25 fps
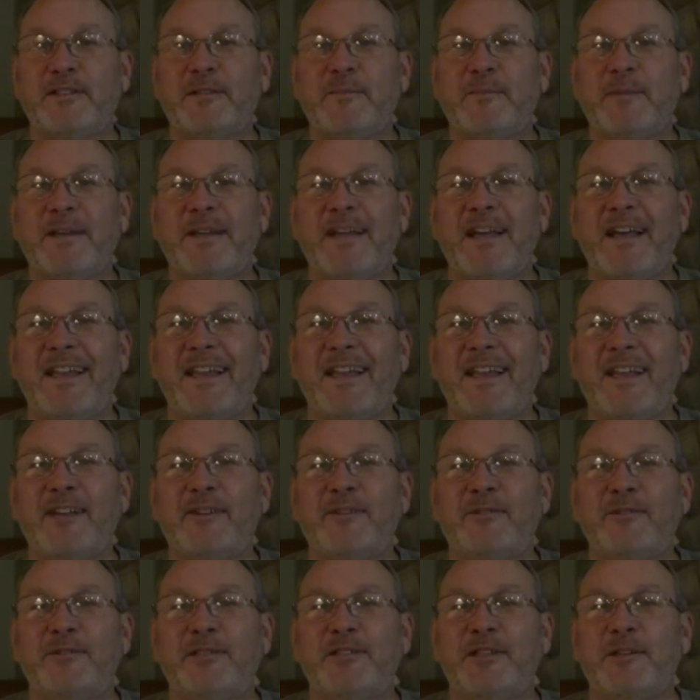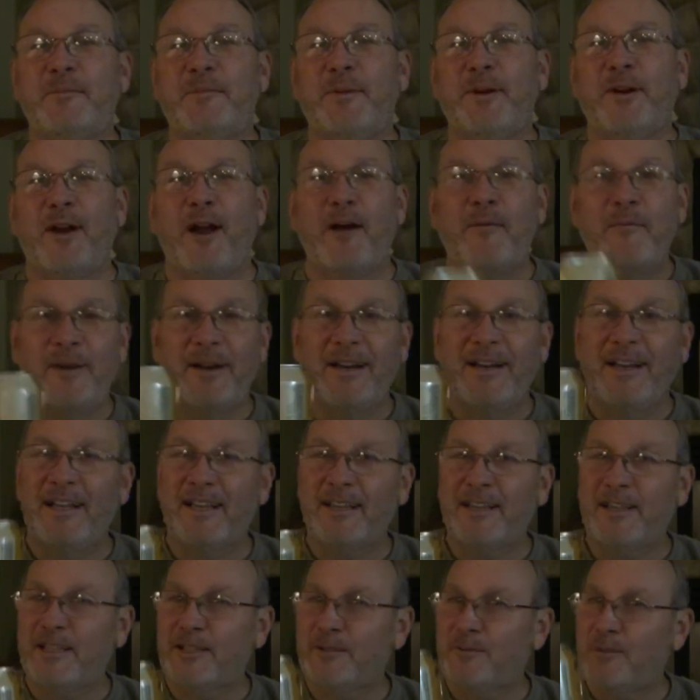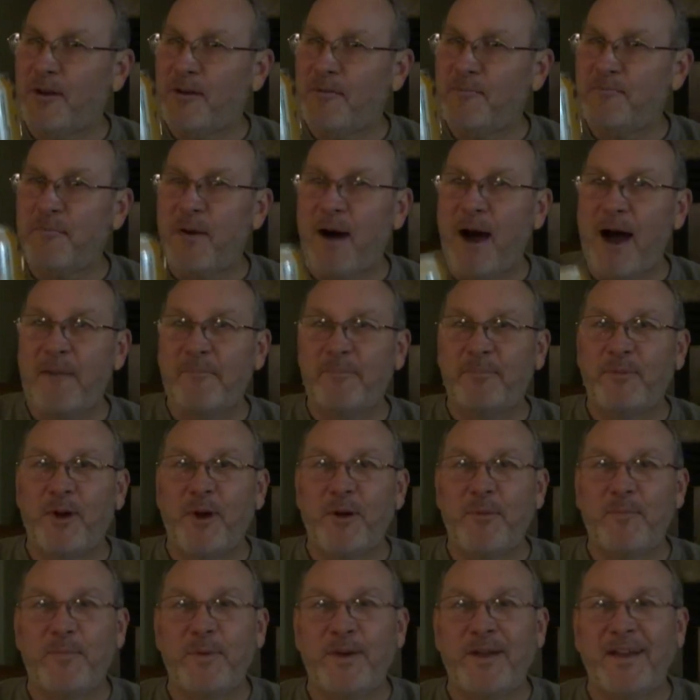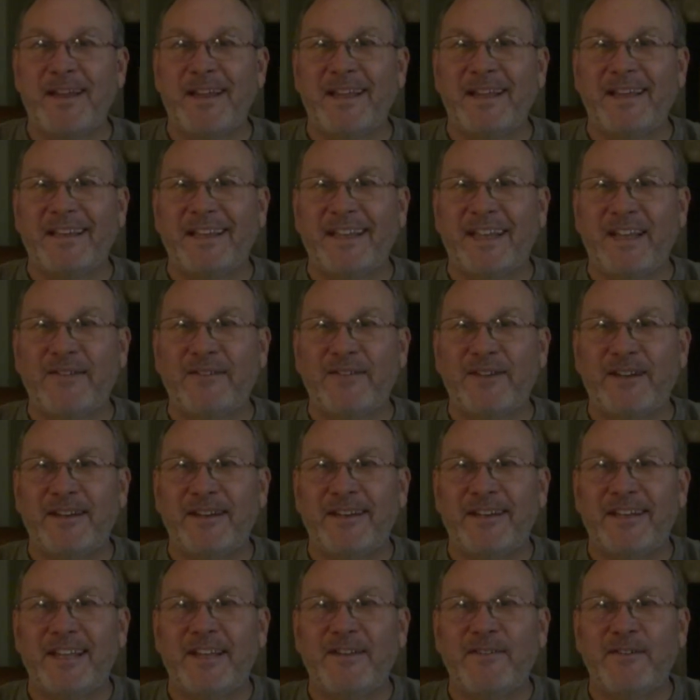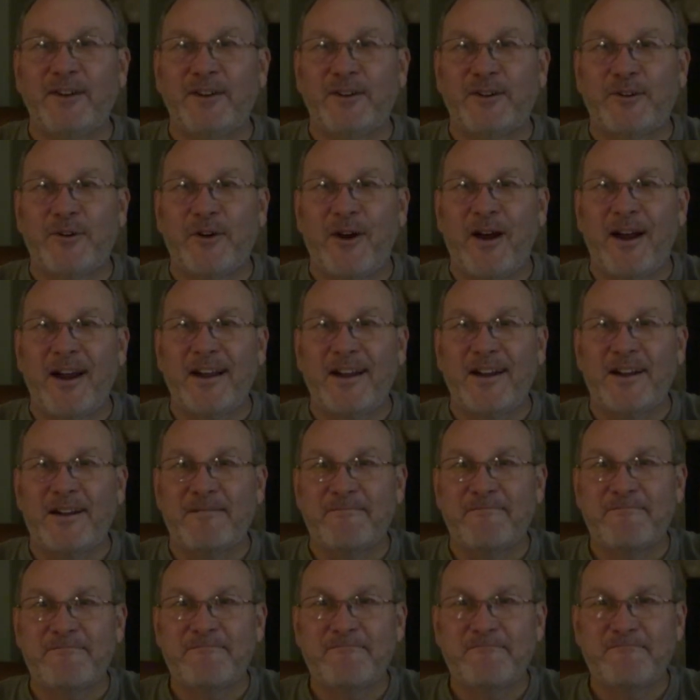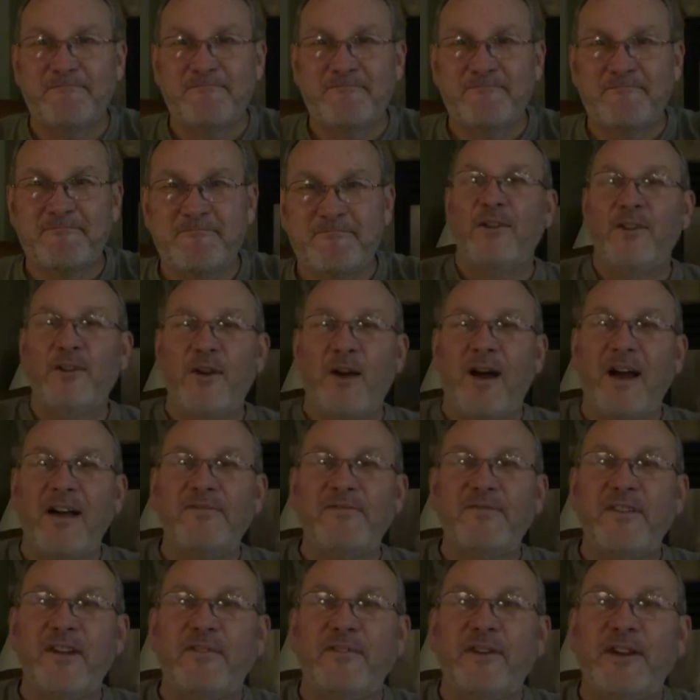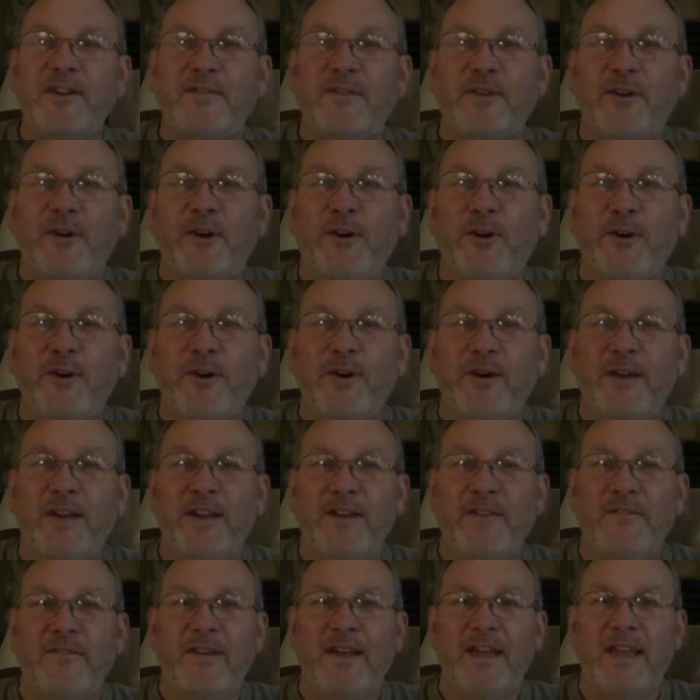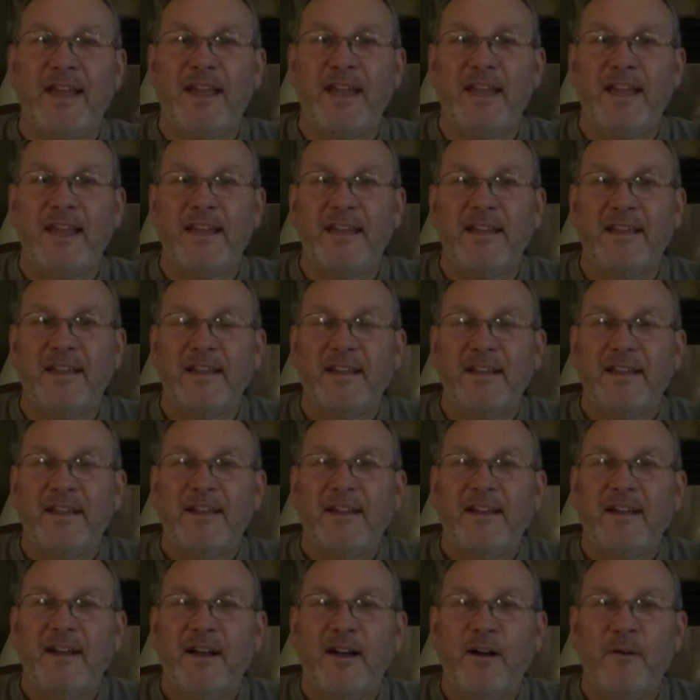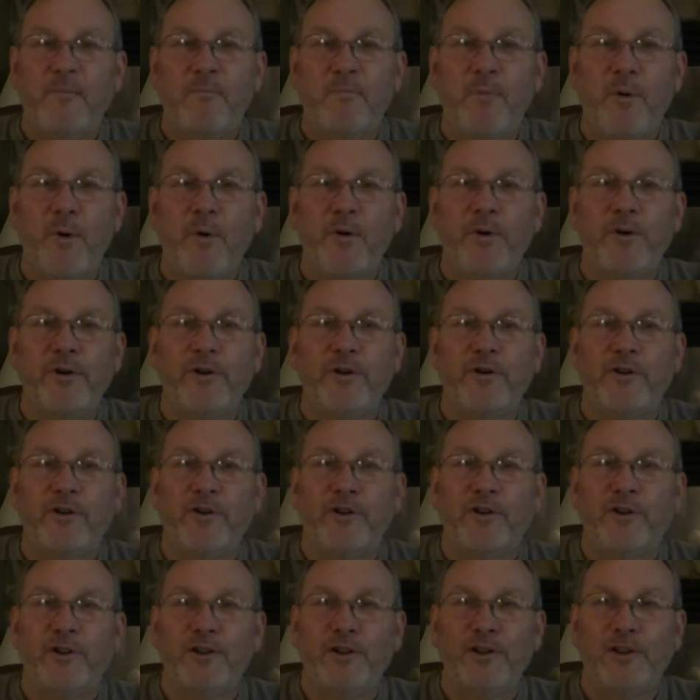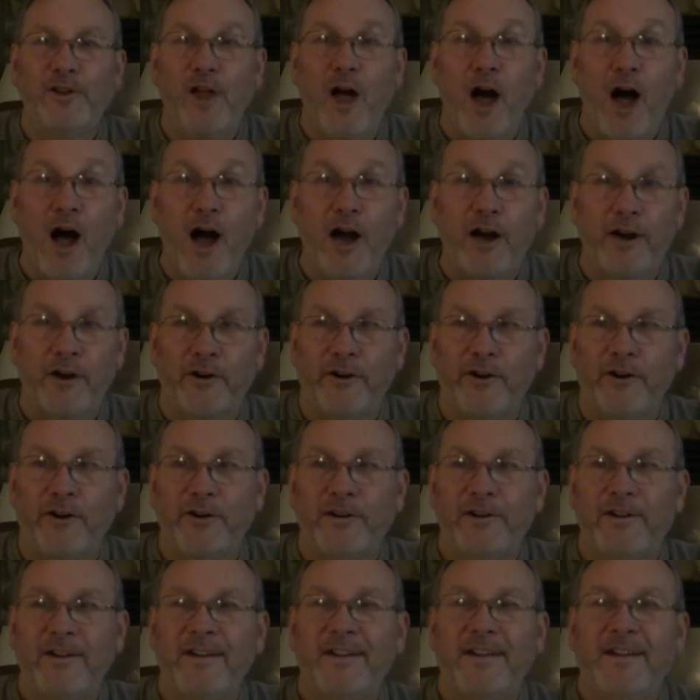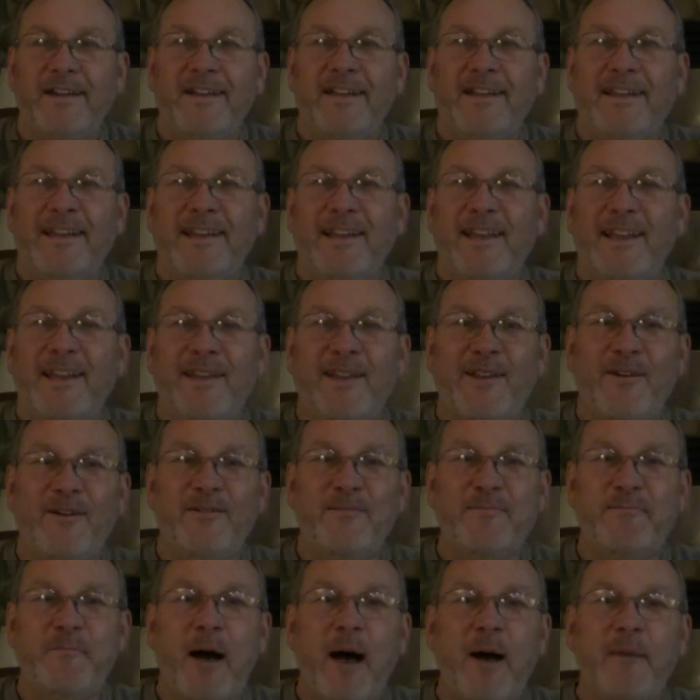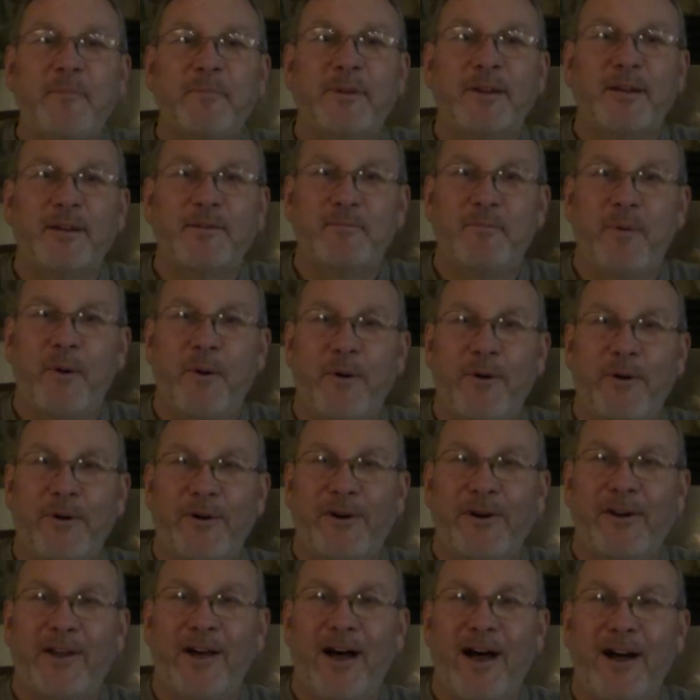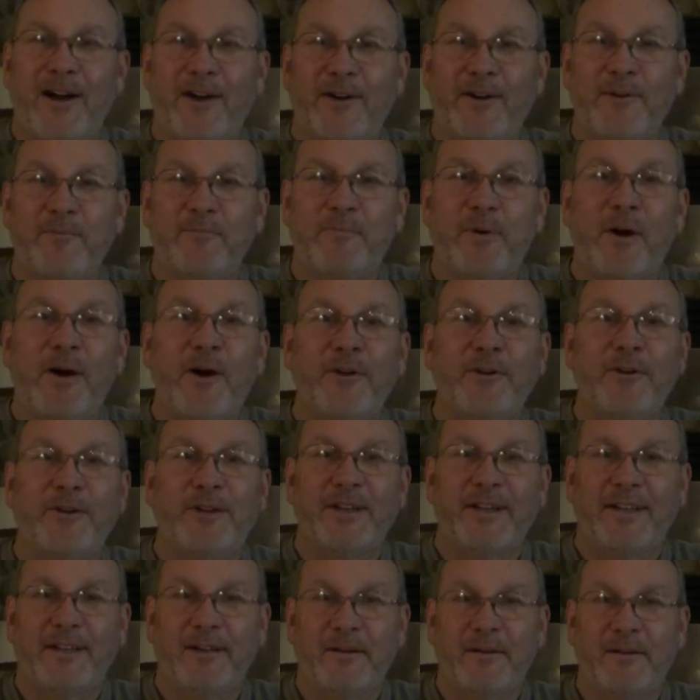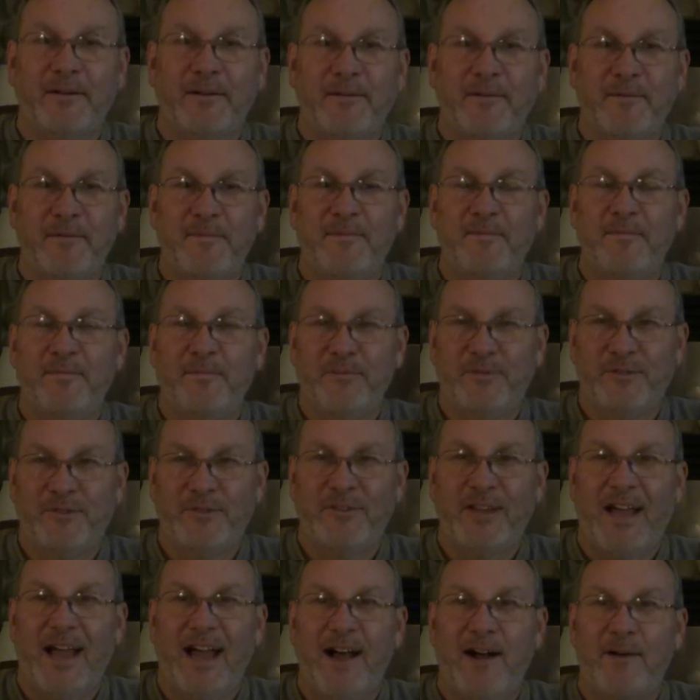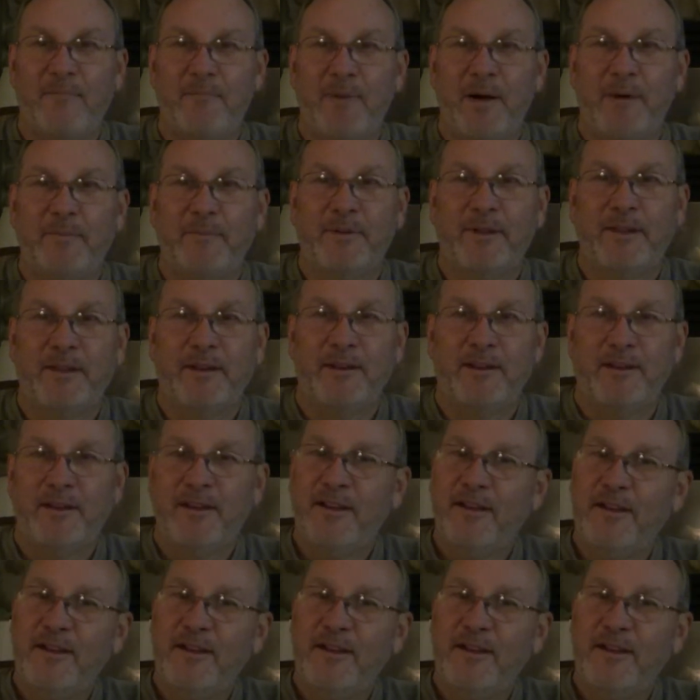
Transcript: to be an interesting beer. I'm gonna get this one popped open and give it, give it a try here. You know, I've never even heard of a, a porter lager, let alone pumpkin porter lager, Baltic style pumpkin